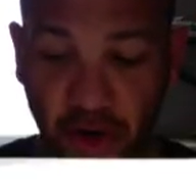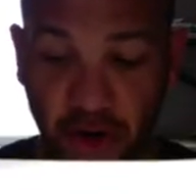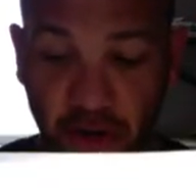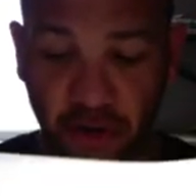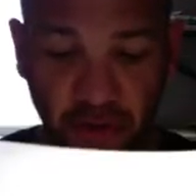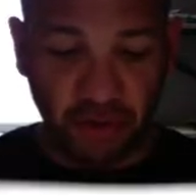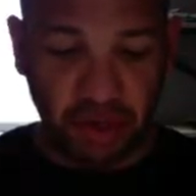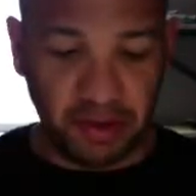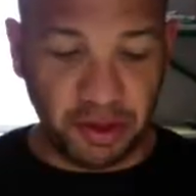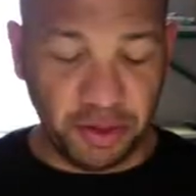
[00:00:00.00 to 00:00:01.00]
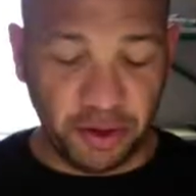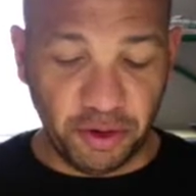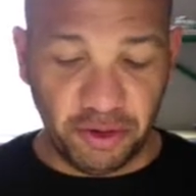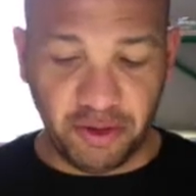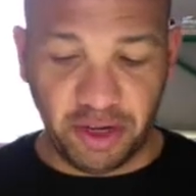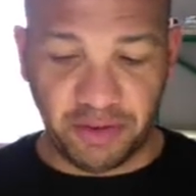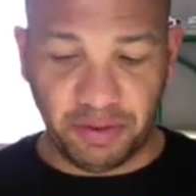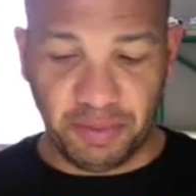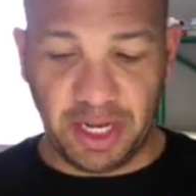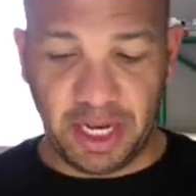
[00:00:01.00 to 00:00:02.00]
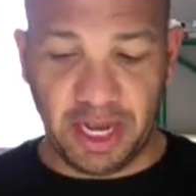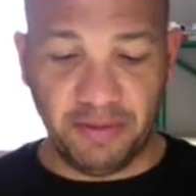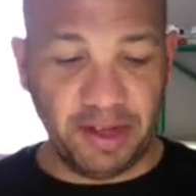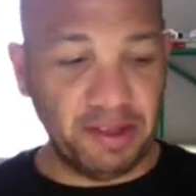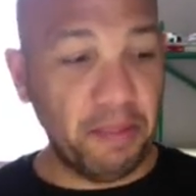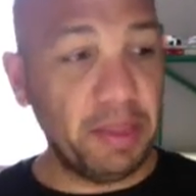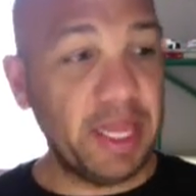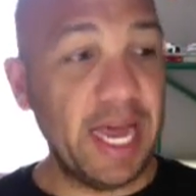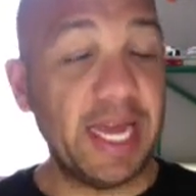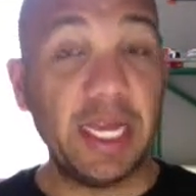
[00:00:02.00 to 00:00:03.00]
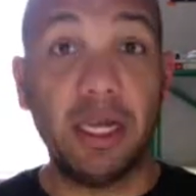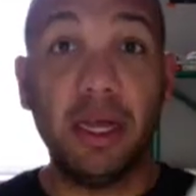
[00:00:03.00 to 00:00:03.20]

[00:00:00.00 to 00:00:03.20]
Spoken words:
going to do is the third sheet of the PDF has a blank